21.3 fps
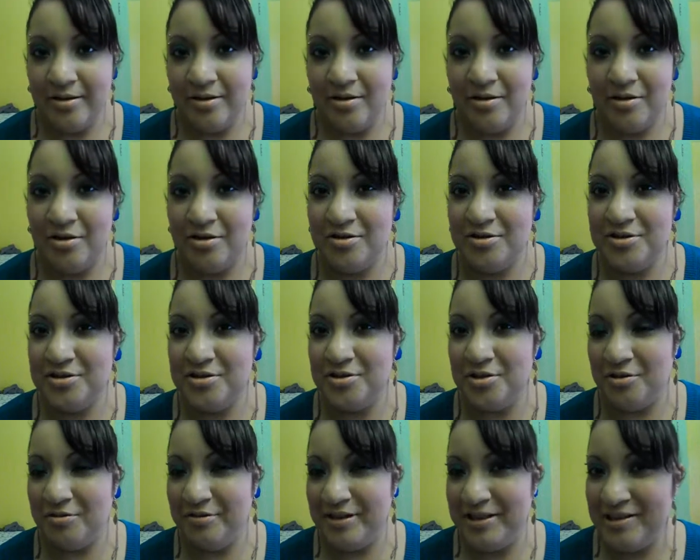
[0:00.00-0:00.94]
or
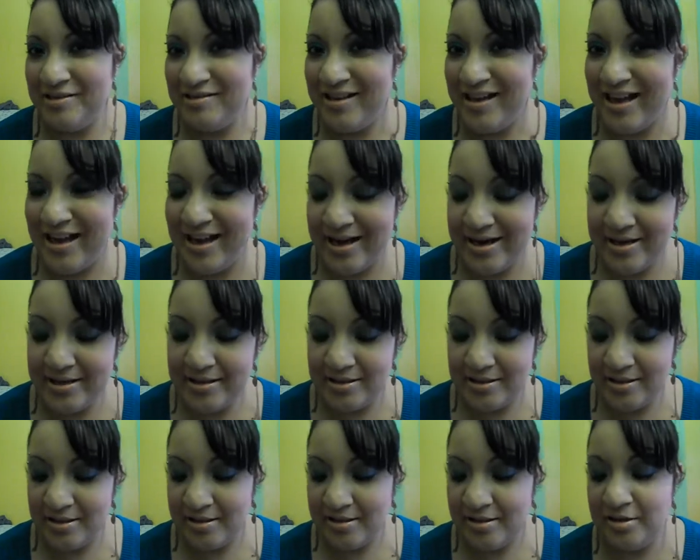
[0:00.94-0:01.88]
showing you
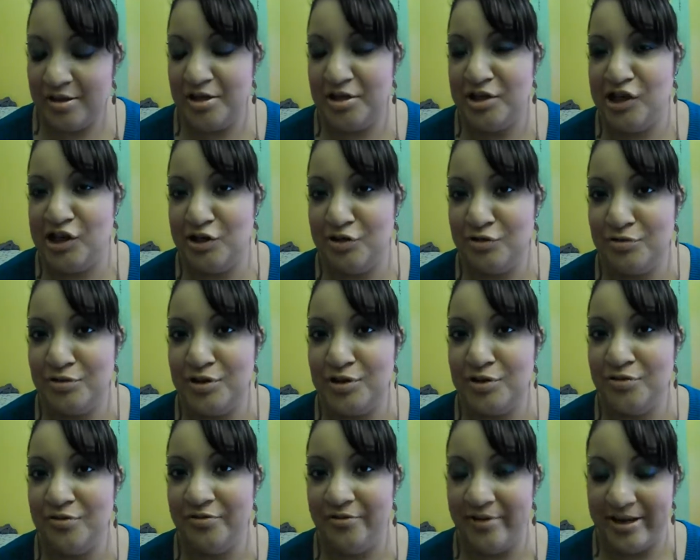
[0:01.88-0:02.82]
guys the new
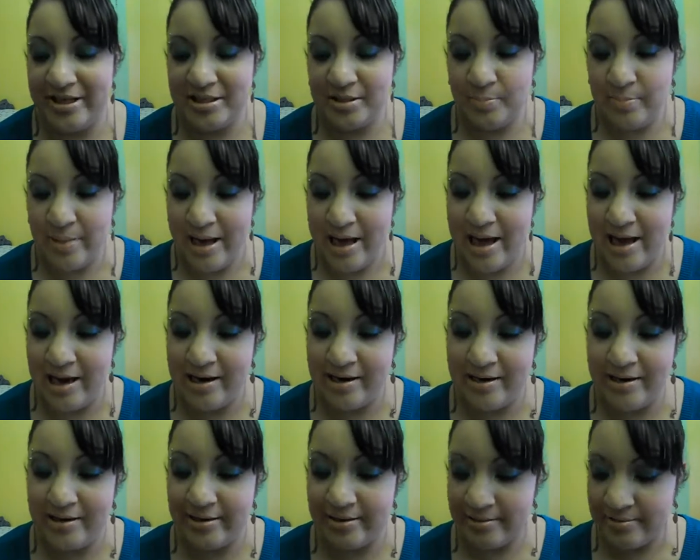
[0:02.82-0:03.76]
Too Faced
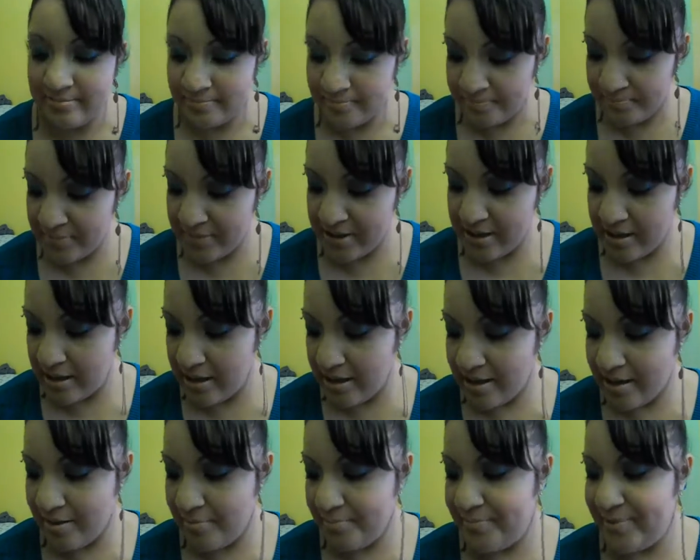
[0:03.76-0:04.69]
palette,
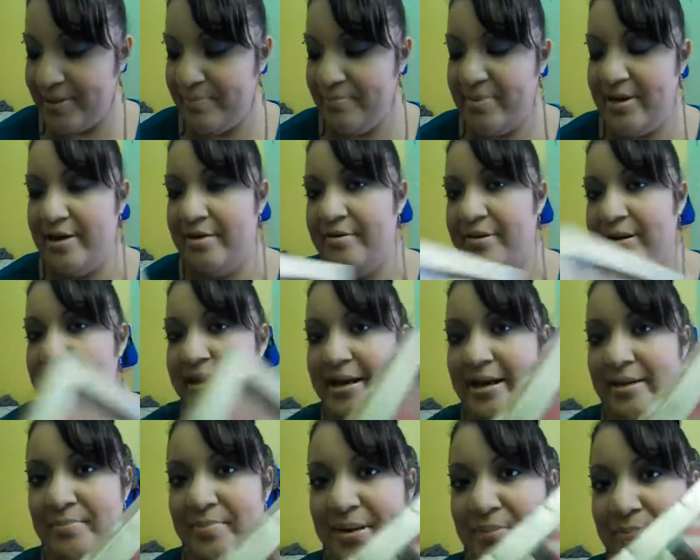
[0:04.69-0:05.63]
um, Be Merry
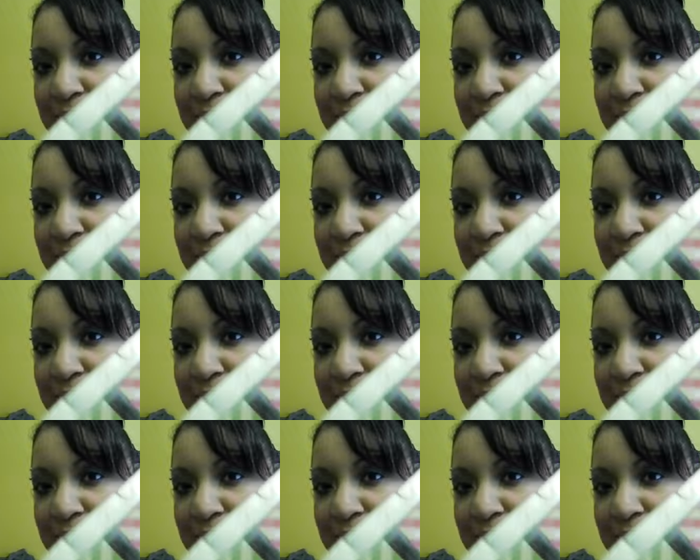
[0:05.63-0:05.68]
and Be